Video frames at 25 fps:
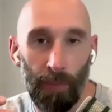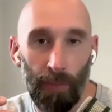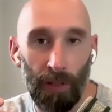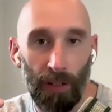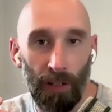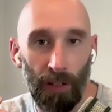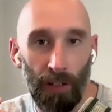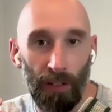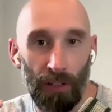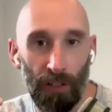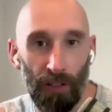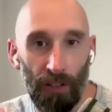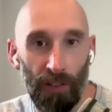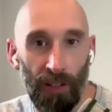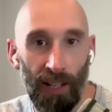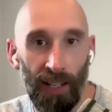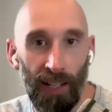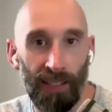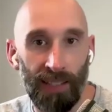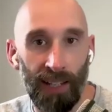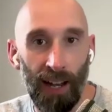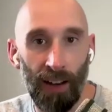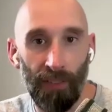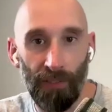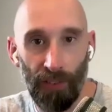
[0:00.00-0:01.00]
because you
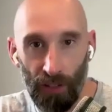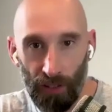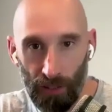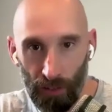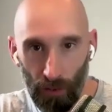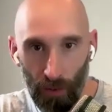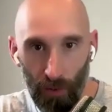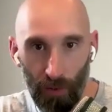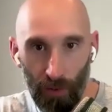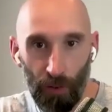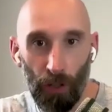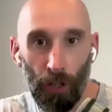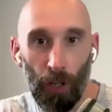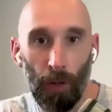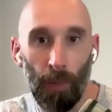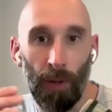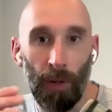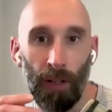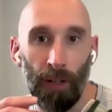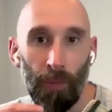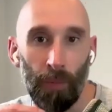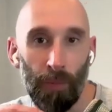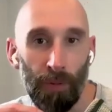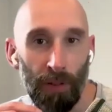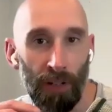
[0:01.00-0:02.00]
need to have those sort of
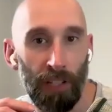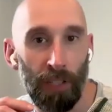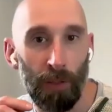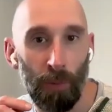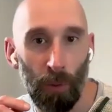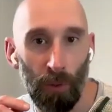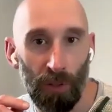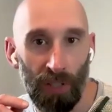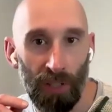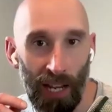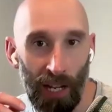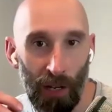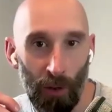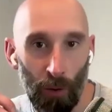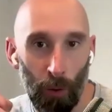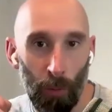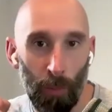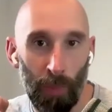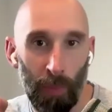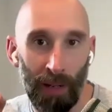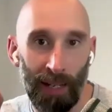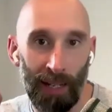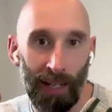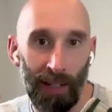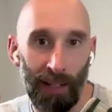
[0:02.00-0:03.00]
common principles that you all
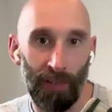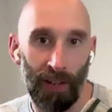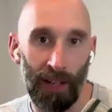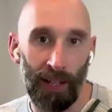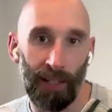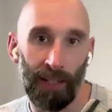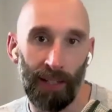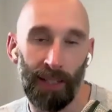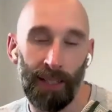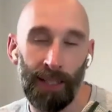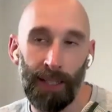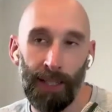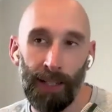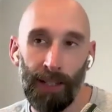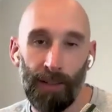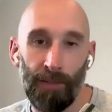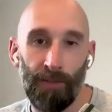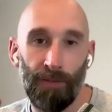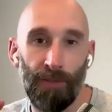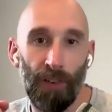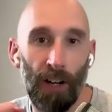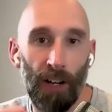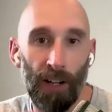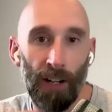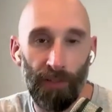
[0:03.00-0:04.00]
believe in
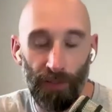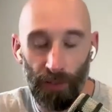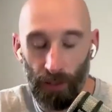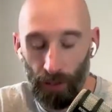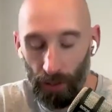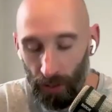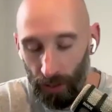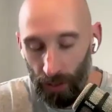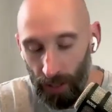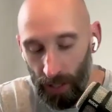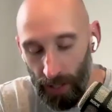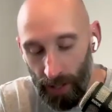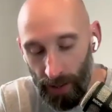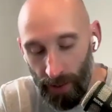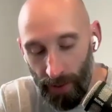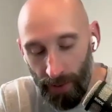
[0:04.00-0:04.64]
and fight for.